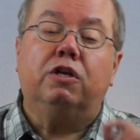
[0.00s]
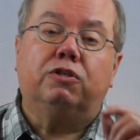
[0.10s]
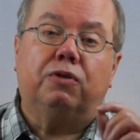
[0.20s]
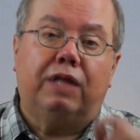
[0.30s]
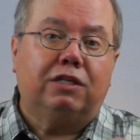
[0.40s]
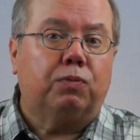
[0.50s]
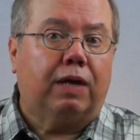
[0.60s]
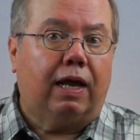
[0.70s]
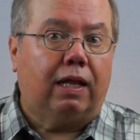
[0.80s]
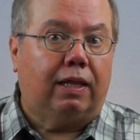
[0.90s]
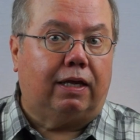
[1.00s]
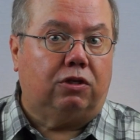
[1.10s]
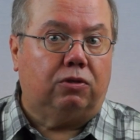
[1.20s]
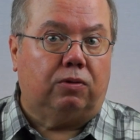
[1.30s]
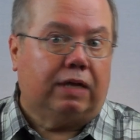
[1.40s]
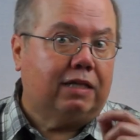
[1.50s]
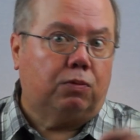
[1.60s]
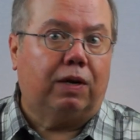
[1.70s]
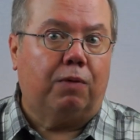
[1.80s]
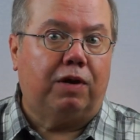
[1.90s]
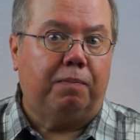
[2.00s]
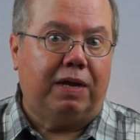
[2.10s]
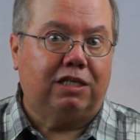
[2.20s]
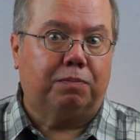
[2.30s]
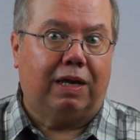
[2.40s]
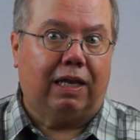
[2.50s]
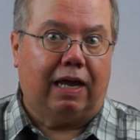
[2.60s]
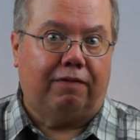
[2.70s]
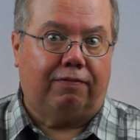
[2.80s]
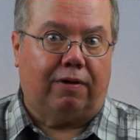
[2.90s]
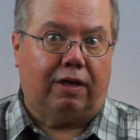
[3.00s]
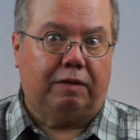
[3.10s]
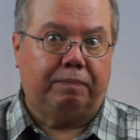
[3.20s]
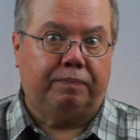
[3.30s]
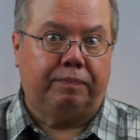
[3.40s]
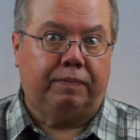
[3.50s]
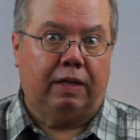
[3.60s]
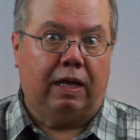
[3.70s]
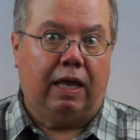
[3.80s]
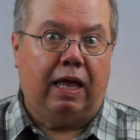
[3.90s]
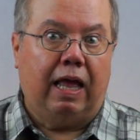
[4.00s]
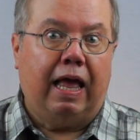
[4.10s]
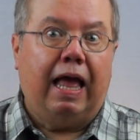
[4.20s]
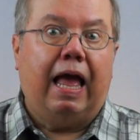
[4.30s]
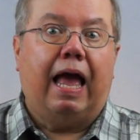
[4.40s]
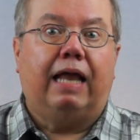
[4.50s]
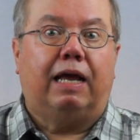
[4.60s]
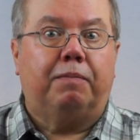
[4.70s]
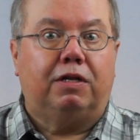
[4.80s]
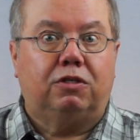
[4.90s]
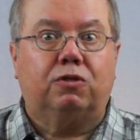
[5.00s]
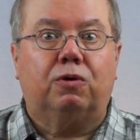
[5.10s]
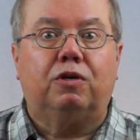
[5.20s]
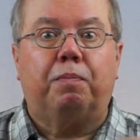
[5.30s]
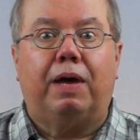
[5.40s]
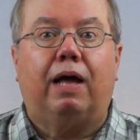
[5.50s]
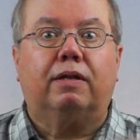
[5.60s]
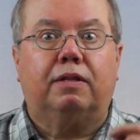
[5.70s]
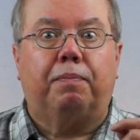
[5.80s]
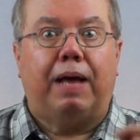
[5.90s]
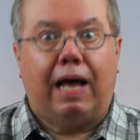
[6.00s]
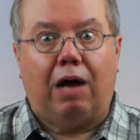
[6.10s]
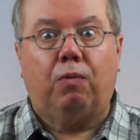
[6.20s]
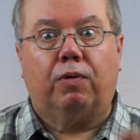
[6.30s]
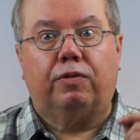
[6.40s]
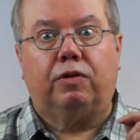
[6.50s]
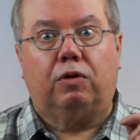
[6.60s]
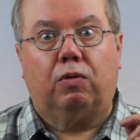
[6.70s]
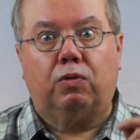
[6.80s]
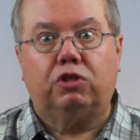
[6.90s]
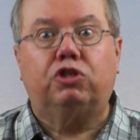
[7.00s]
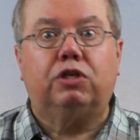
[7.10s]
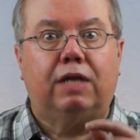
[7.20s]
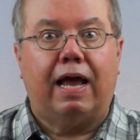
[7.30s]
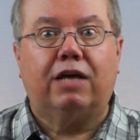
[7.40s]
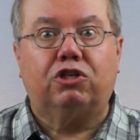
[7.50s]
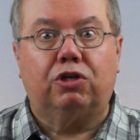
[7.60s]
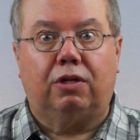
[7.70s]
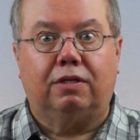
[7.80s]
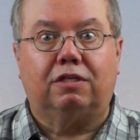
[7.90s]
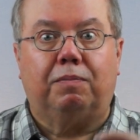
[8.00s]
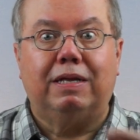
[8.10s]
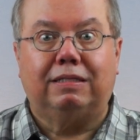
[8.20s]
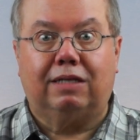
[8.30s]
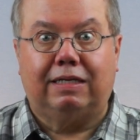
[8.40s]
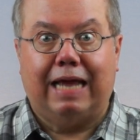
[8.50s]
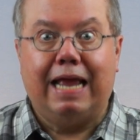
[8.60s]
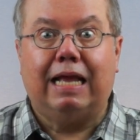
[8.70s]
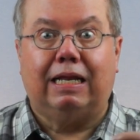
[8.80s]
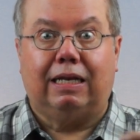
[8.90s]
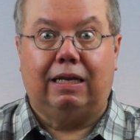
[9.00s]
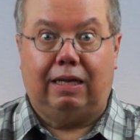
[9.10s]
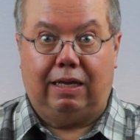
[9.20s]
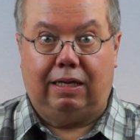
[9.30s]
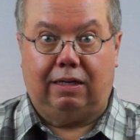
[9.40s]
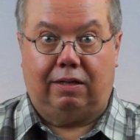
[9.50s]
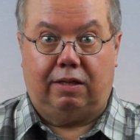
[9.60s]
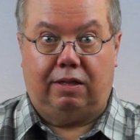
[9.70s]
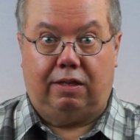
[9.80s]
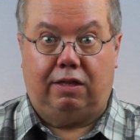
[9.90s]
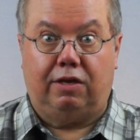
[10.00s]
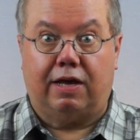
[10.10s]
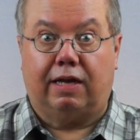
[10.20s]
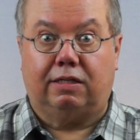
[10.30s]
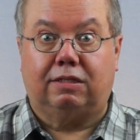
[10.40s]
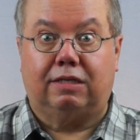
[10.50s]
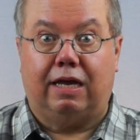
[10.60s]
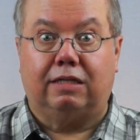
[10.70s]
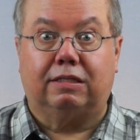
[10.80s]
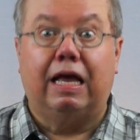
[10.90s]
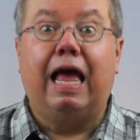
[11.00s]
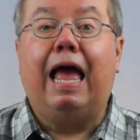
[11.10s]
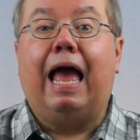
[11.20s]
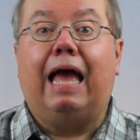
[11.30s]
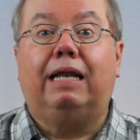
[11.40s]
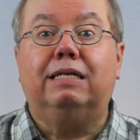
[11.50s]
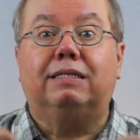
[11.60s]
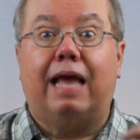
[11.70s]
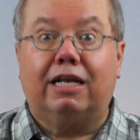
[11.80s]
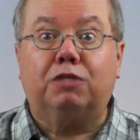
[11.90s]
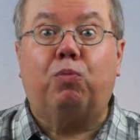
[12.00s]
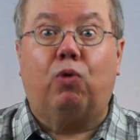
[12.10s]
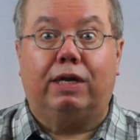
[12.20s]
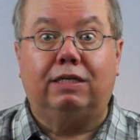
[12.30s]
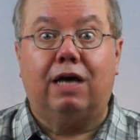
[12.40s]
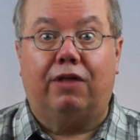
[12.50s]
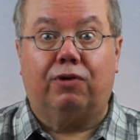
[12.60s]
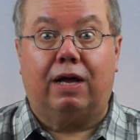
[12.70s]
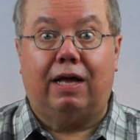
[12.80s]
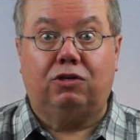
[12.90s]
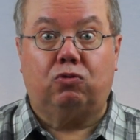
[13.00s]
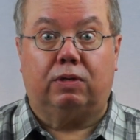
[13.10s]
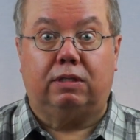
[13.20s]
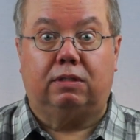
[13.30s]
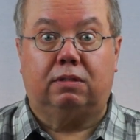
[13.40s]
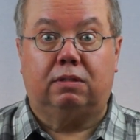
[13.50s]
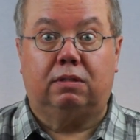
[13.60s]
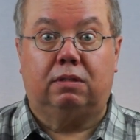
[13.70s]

So that's what I cling to. That's what I want to base my life on. And I'm concerned about the power that Christian nationalism has taken in the United States and is exporting to other countries.